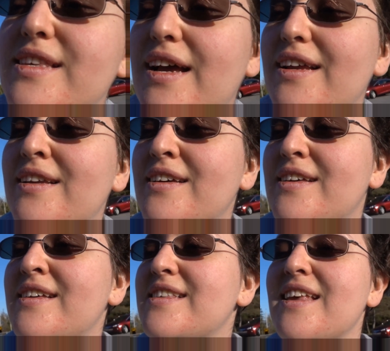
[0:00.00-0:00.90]
sign.
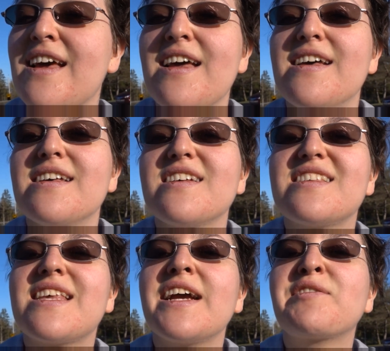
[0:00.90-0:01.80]
Yeah.
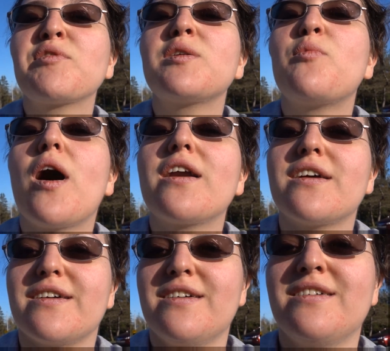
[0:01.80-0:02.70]
Sacred
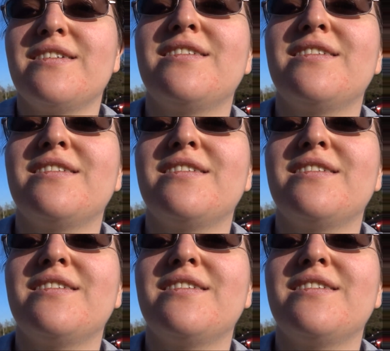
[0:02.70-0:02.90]
water.